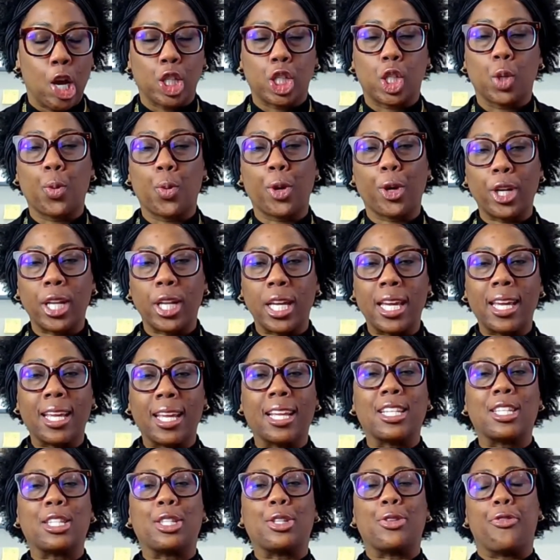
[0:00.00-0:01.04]
So we're
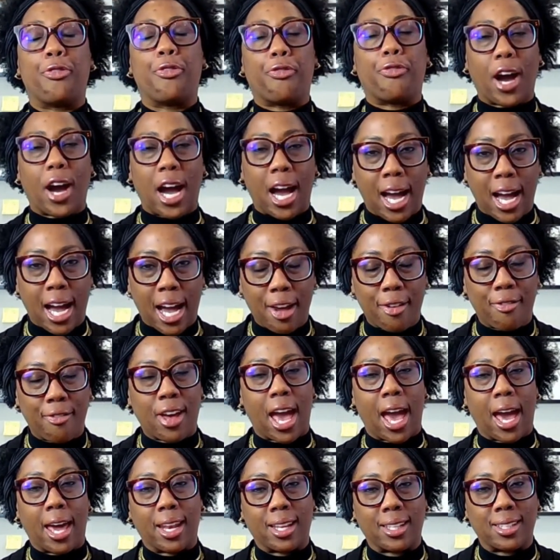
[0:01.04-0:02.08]
going to do 5
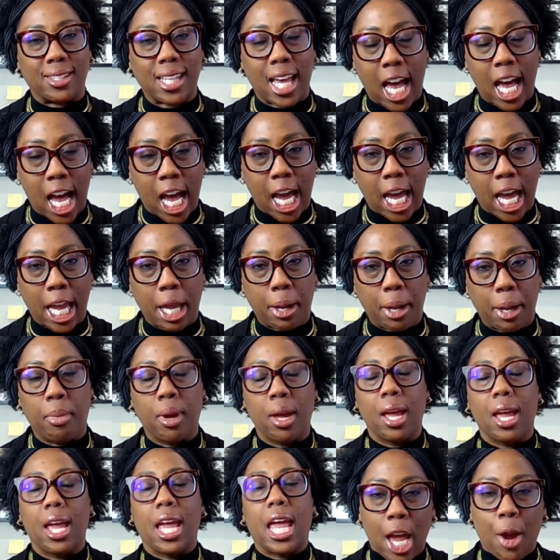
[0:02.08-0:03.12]
at a time.